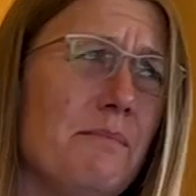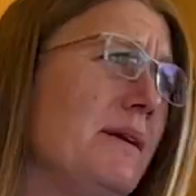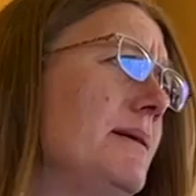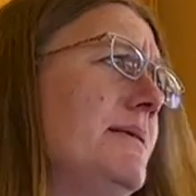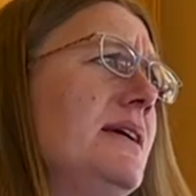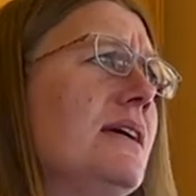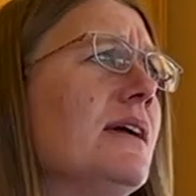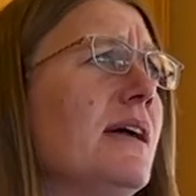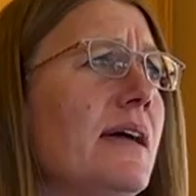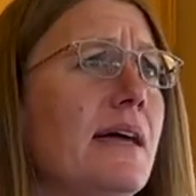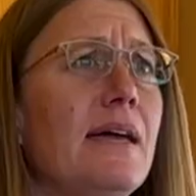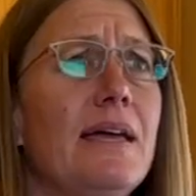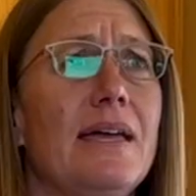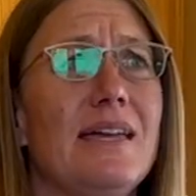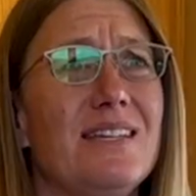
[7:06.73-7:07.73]
maybe
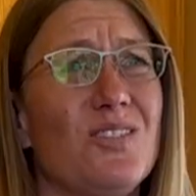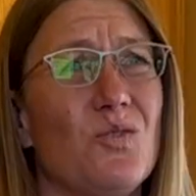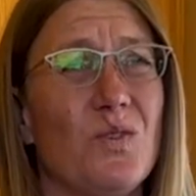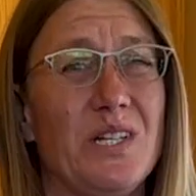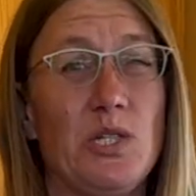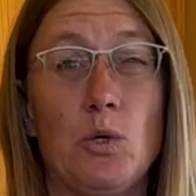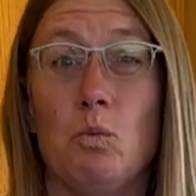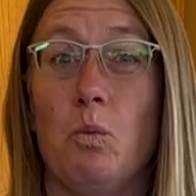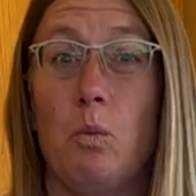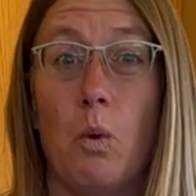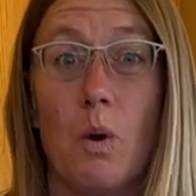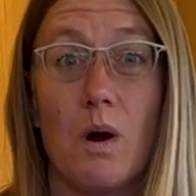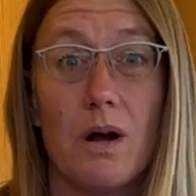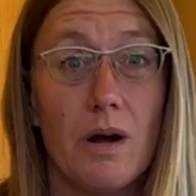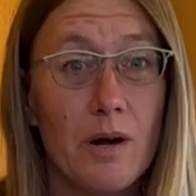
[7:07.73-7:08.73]
is going to
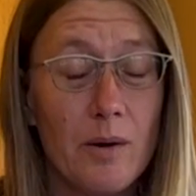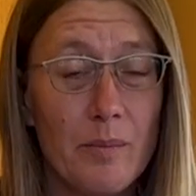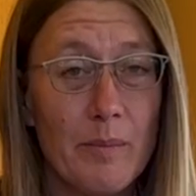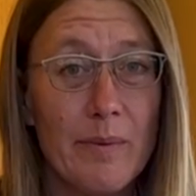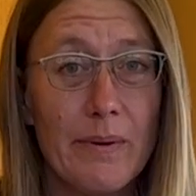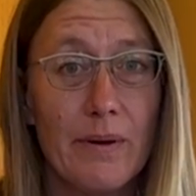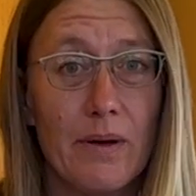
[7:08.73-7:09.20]
warp